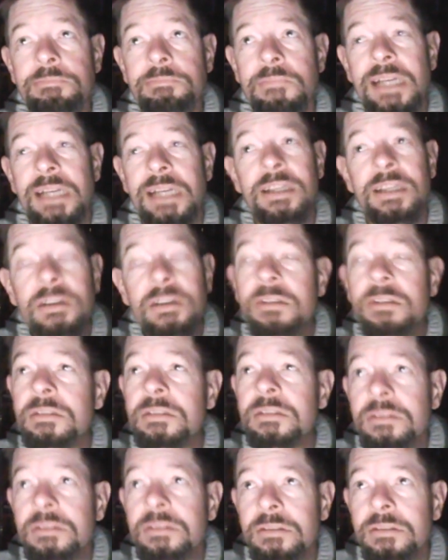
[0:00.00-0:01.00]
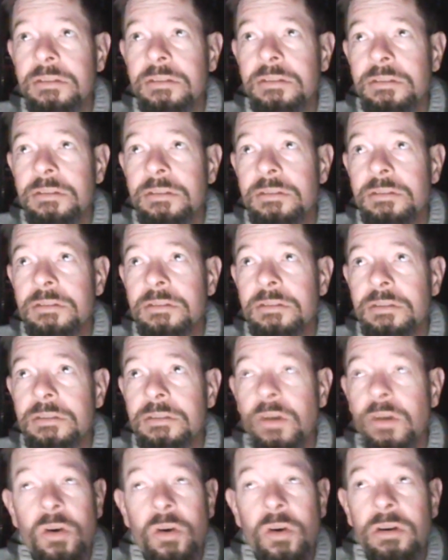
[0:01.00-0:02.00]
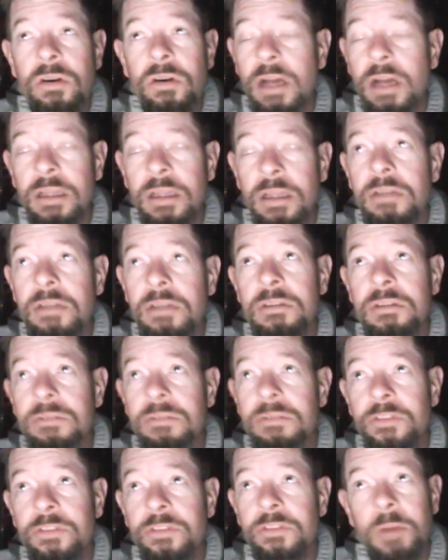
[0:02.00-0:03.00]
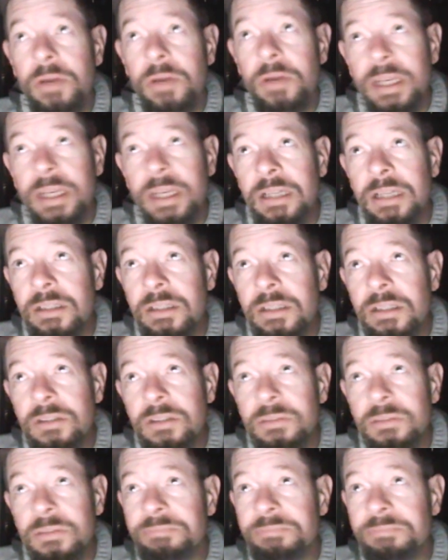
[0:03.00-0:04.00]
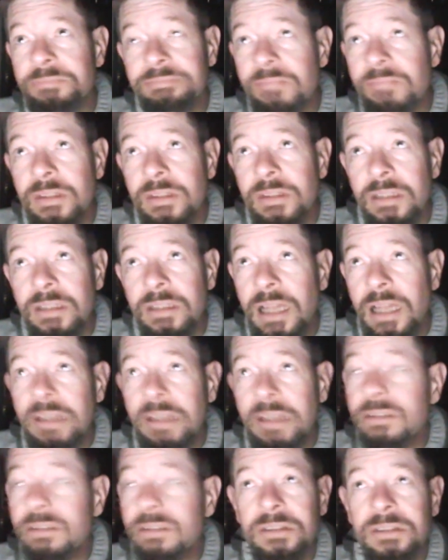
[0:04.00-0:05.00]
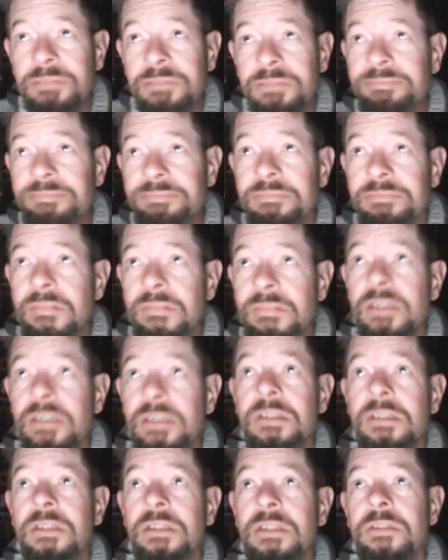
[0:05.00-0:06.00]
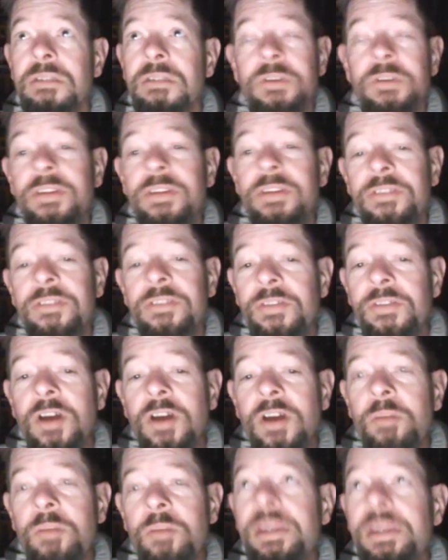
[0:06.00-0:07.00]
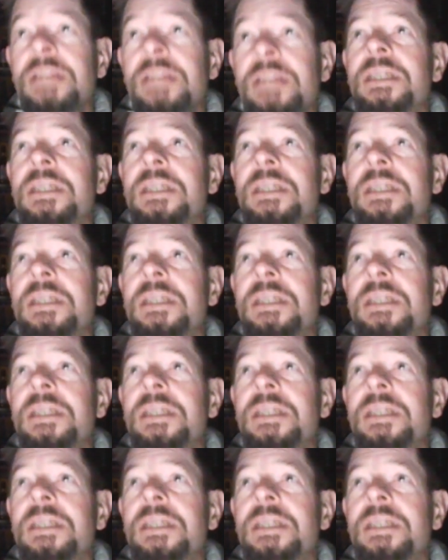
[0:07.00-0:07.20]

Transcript: and a little corn, a little smoke and a little, a little, what's that stuff called? peat.